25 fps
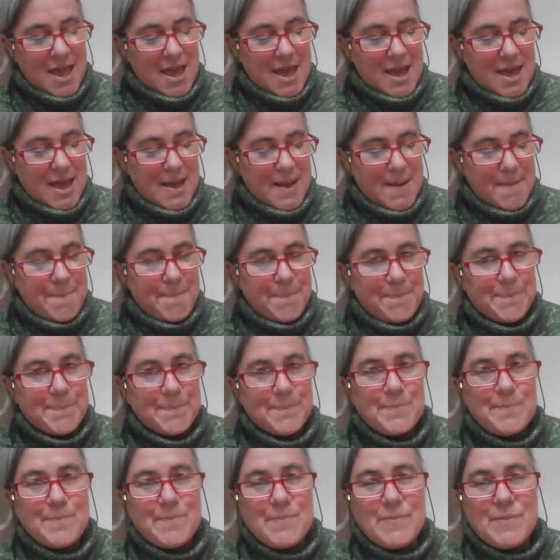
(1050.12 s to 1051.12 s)

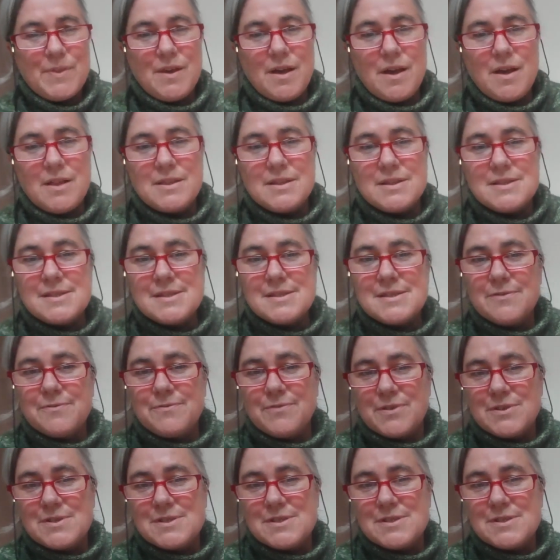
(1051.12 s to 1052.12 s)
This is the
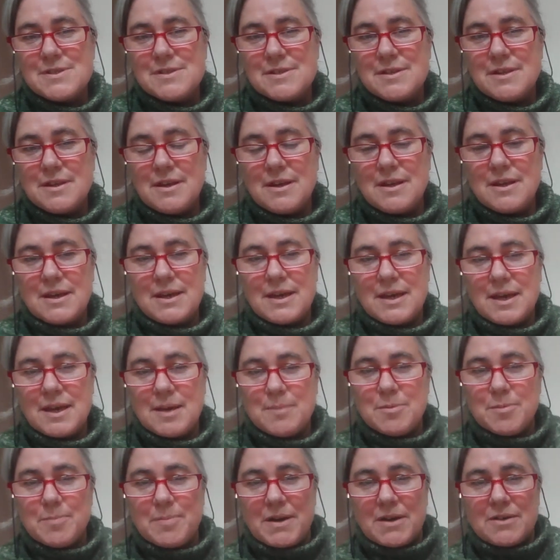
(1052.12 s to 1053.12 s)
first
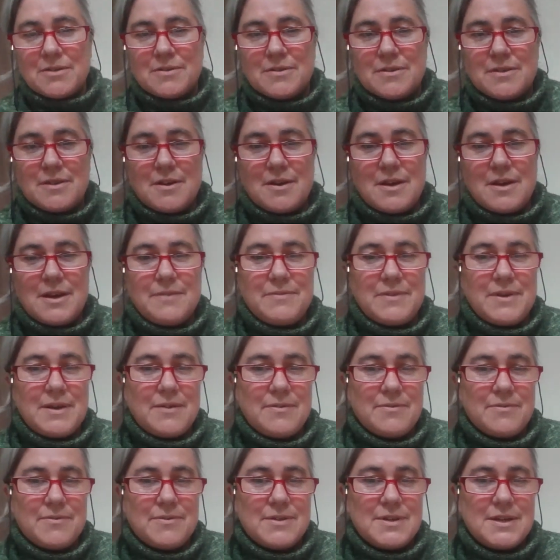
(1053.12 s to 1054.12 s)
cable pattern that I've
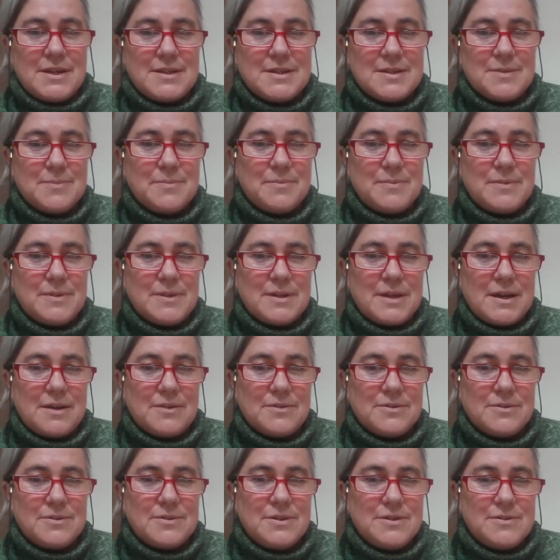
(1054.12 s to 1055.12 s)
ever knit
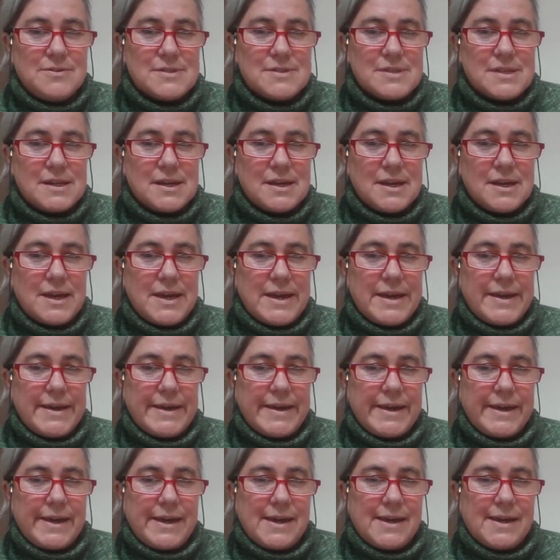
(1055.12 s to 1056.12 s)
without using
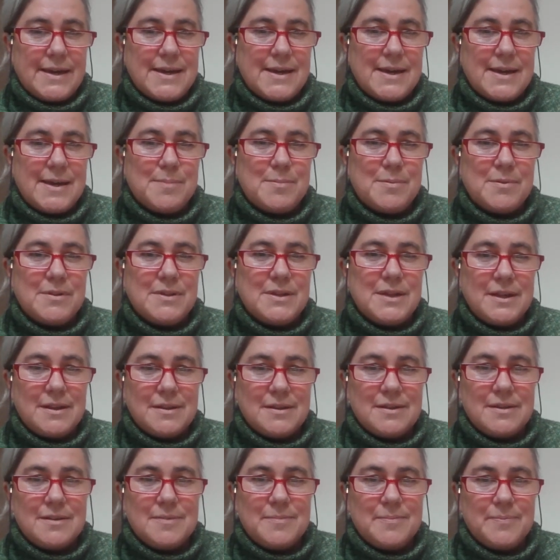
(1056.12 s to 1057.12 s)
a cable
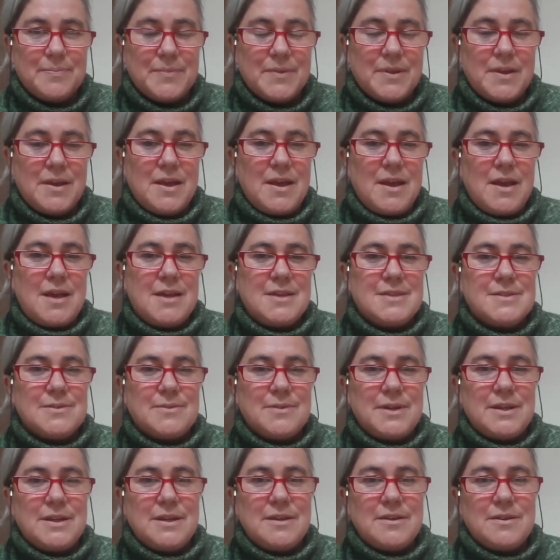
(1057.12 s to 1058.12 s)
needle.
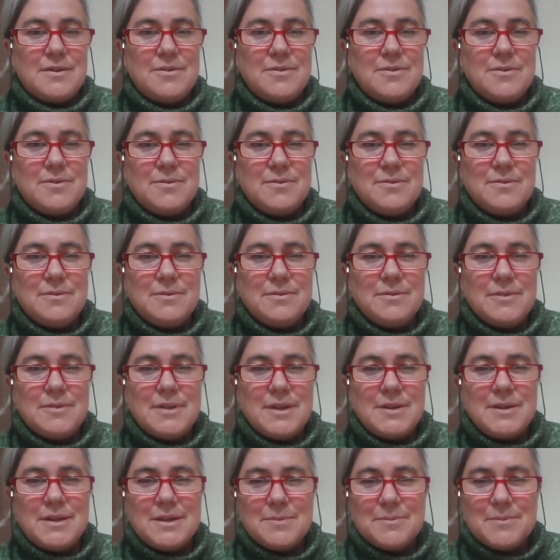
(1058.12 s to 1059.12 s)
So I
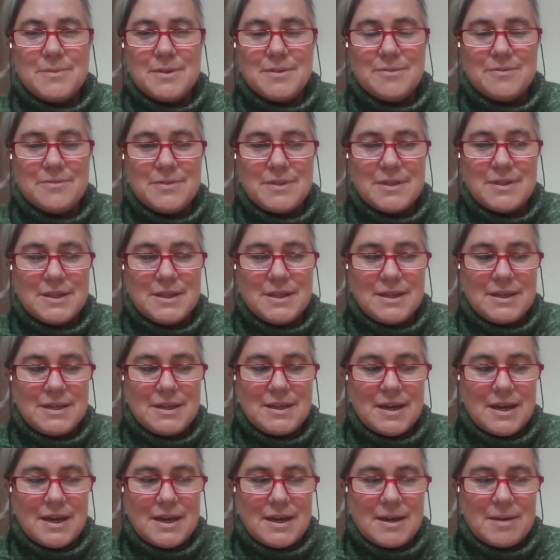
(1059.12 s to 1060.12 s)
knit one of
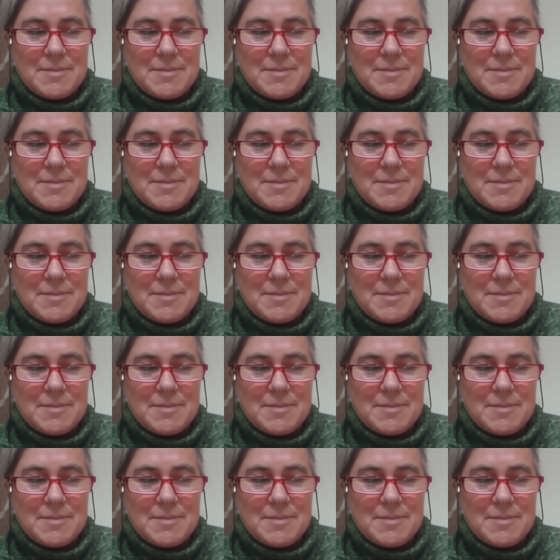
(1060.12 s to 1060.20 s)
the